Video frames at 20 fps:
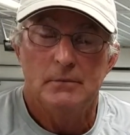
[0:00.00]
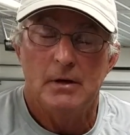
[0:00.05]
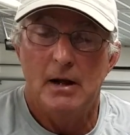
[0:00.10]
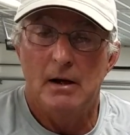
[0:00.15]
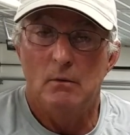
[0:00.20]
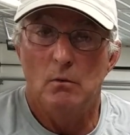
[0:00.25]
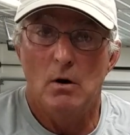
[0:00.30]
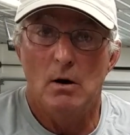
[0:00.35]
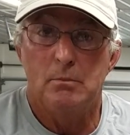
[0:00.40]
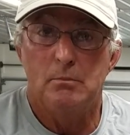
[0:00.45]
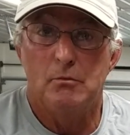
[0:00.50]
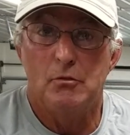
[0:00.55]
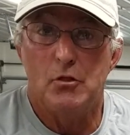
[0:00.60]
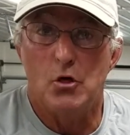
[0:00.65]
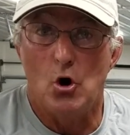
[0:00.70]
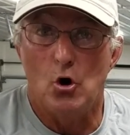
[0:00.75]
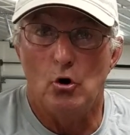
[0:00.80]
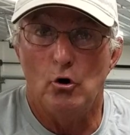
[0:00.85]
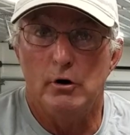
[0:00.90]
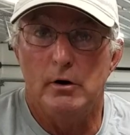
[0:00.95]
anywhere from
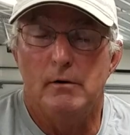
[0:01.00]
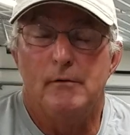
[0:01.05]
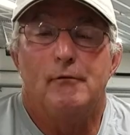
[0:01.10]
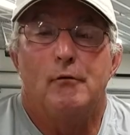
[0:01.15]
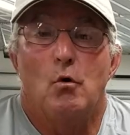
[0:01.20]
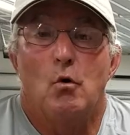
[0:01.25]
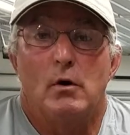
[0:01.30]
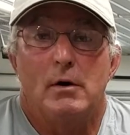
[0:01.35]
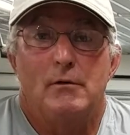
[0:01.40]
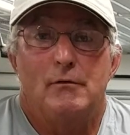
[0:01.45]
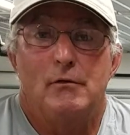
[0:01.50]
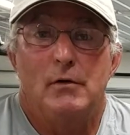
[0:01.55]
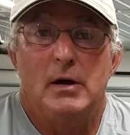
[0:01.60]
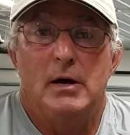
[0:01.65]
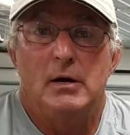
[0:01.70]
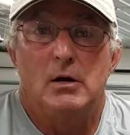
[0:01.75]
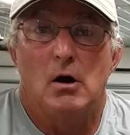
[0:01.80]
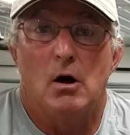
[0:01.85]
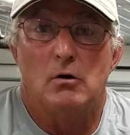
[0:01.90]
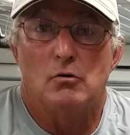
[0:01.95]
30 to 40
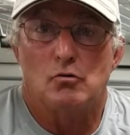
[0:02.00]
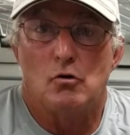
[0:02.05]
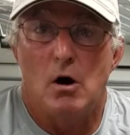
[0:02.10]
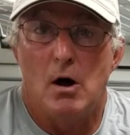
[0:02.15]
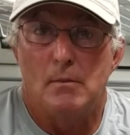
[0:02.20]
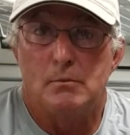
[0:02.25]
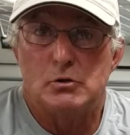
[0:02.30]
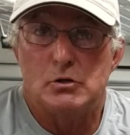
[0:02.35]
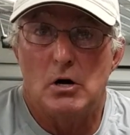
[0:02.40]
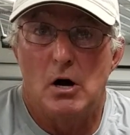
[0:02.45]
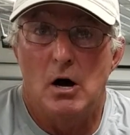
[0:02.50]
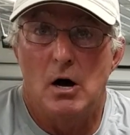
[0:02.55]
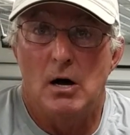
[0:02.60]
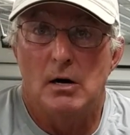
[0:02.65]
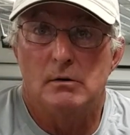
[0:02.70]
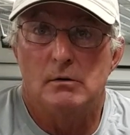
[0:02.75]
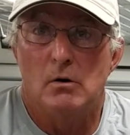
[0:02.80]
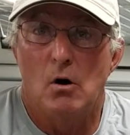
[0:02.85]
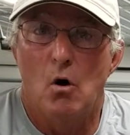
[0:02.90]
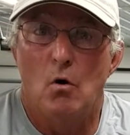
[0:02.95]
feet on drop
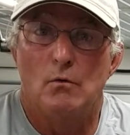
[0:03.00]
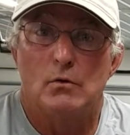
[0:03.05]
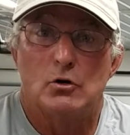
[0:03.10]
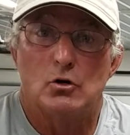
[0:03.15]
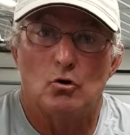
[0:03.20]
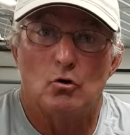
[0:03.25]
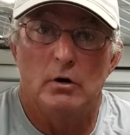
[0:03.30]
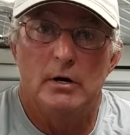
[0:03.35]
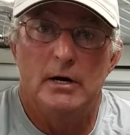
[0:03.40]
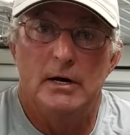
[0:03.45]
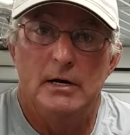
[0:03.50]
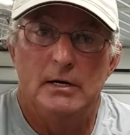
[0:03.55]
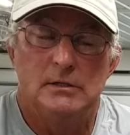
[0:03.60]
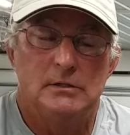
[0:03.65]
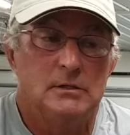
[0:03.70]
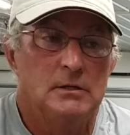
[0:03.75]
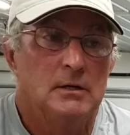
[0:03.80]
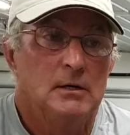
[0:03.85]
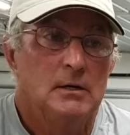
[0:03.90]
shot over trees.